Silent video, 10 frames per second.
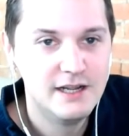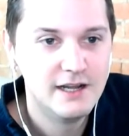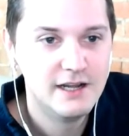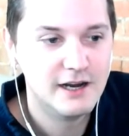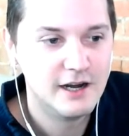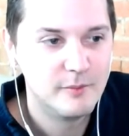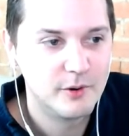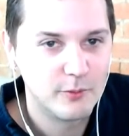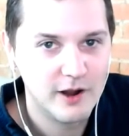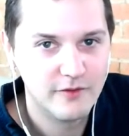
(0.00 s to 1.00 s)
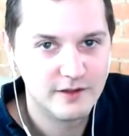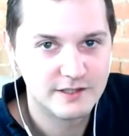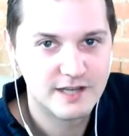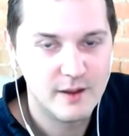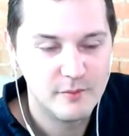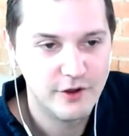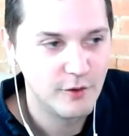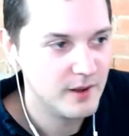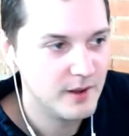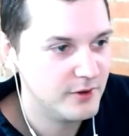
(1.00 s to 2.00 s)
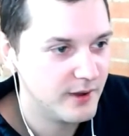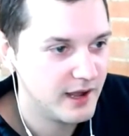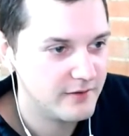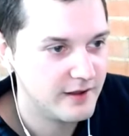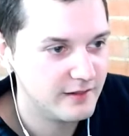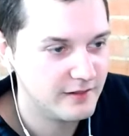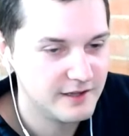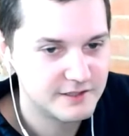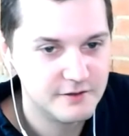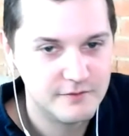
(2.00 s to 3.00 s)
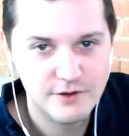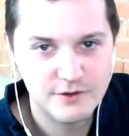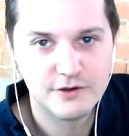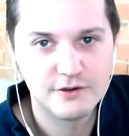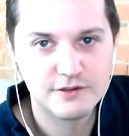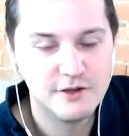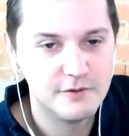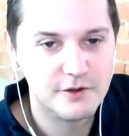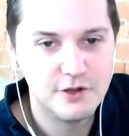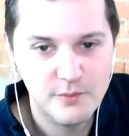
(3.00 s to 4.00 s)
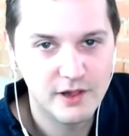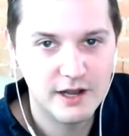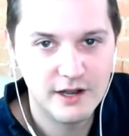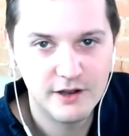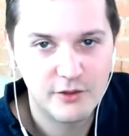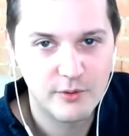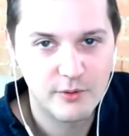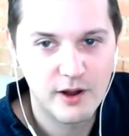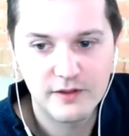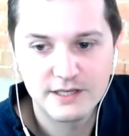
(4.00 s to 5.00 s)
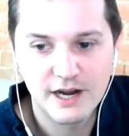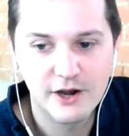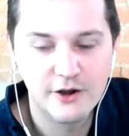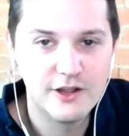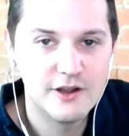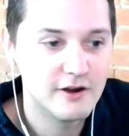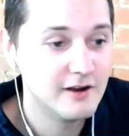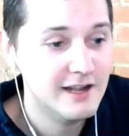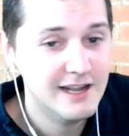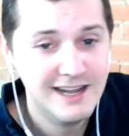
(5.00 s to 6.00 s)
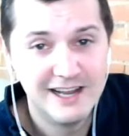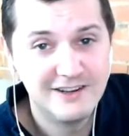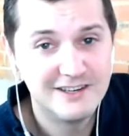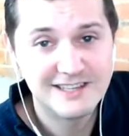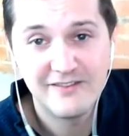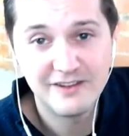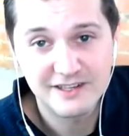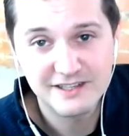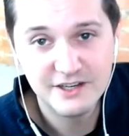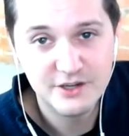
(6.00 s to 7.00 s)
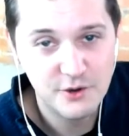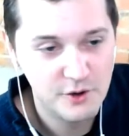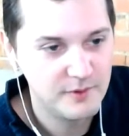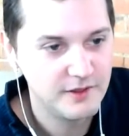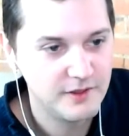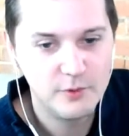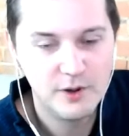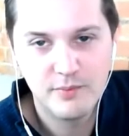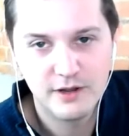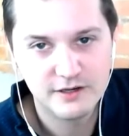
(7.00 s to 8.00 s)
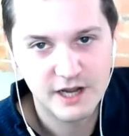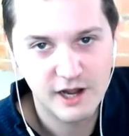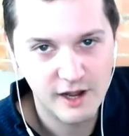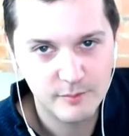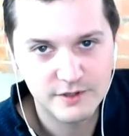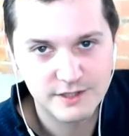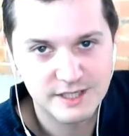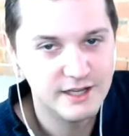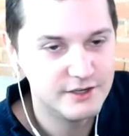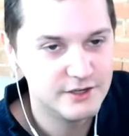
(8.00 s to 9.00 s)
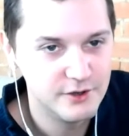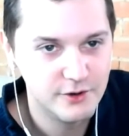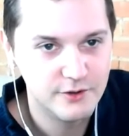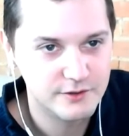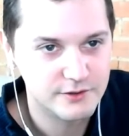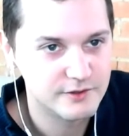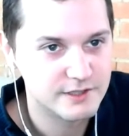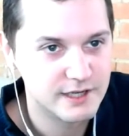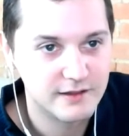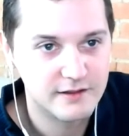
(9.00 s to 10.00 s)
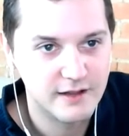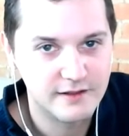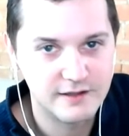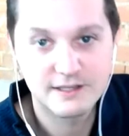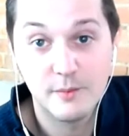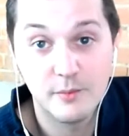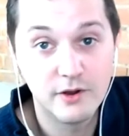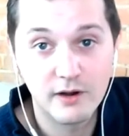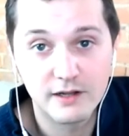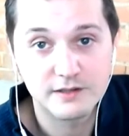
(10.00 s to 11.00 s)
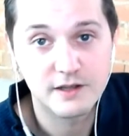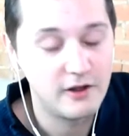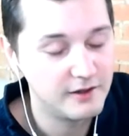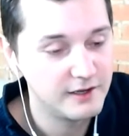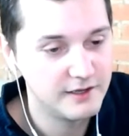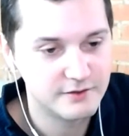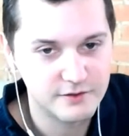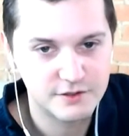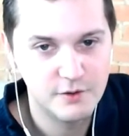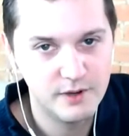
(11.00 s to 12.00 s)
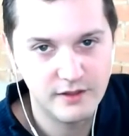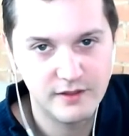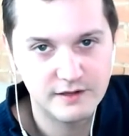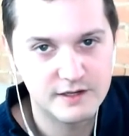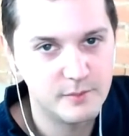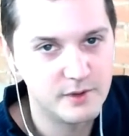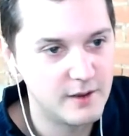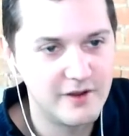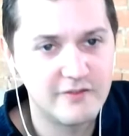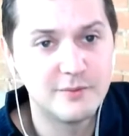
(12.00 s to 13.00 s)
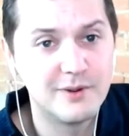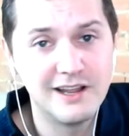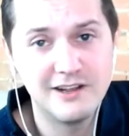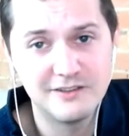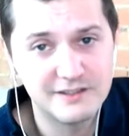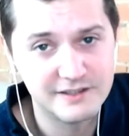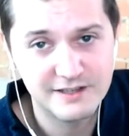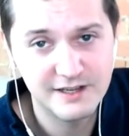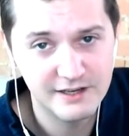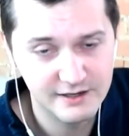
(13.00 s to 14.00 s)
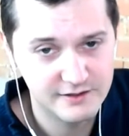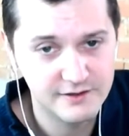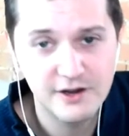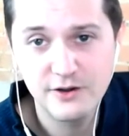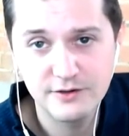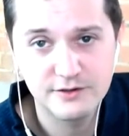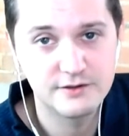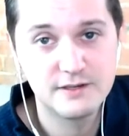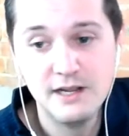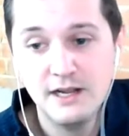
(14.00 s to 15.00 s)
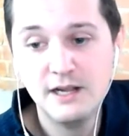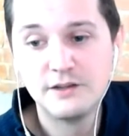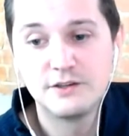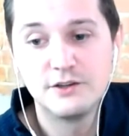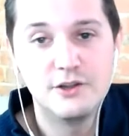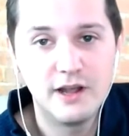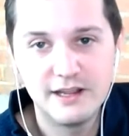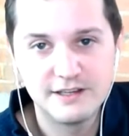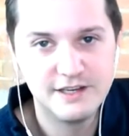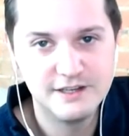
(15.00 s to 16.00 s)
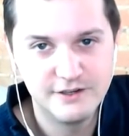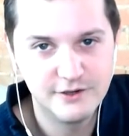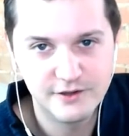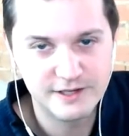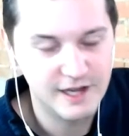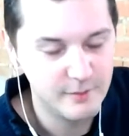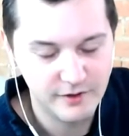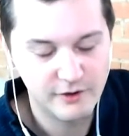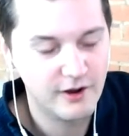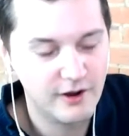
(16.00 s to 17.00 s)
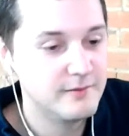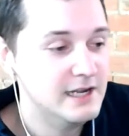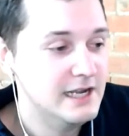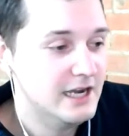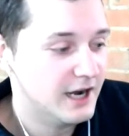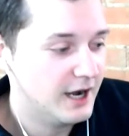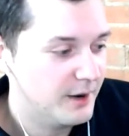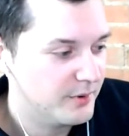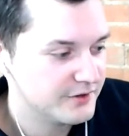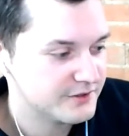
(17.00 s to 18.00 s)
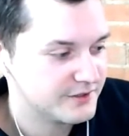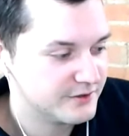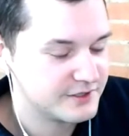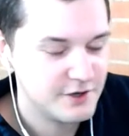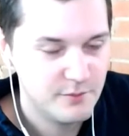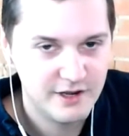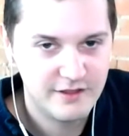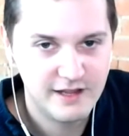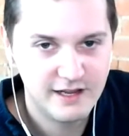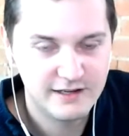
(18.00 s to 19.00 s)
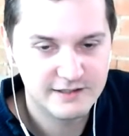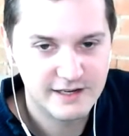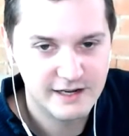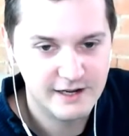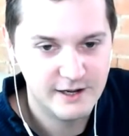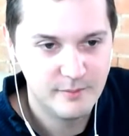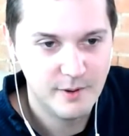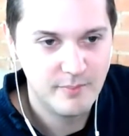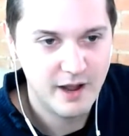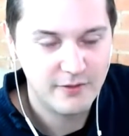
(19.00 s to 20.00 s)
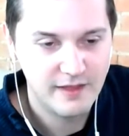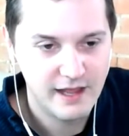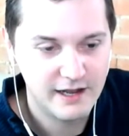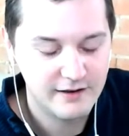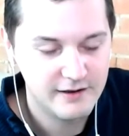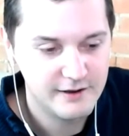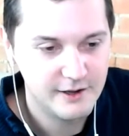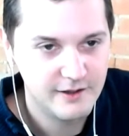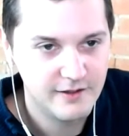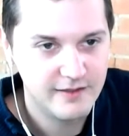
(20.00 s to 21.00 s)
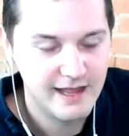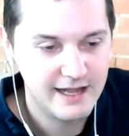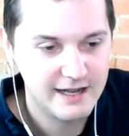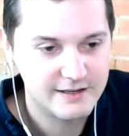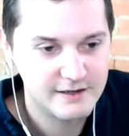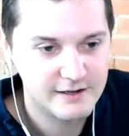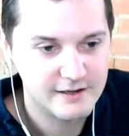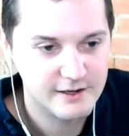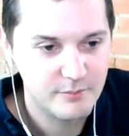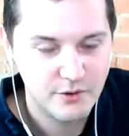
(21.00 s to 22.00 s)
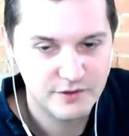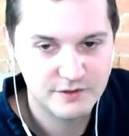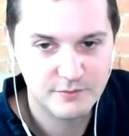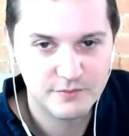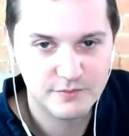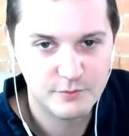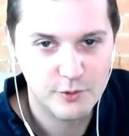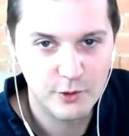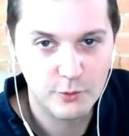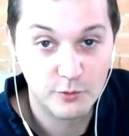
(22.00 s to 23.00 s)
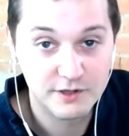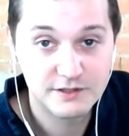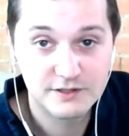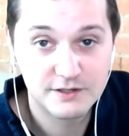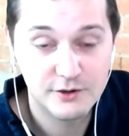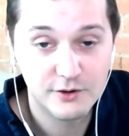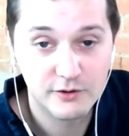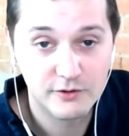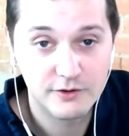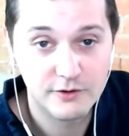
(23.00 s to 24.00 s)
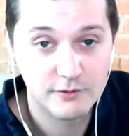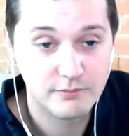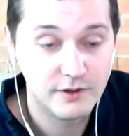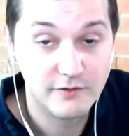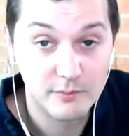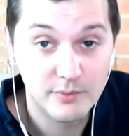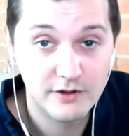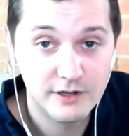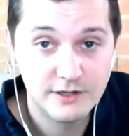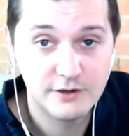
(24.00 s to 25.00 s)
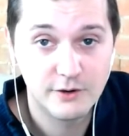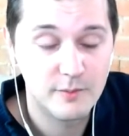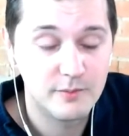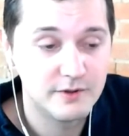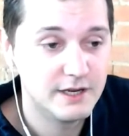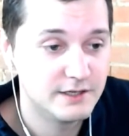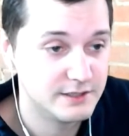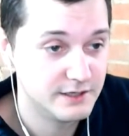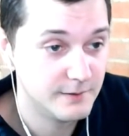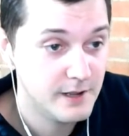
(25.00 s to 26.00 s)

around this time of year. Maybe you have a list of users that you've accumulated throughout the entire year and you just haven't sent to them. And then what better time to send to your users at this time of year, right? It's the holidays. There's so many things coming up. Everybody else is sending to their users. So you guys need to do the same thing, right? But there's so many things about that that pose some great risks to your deliverability, to your reputation.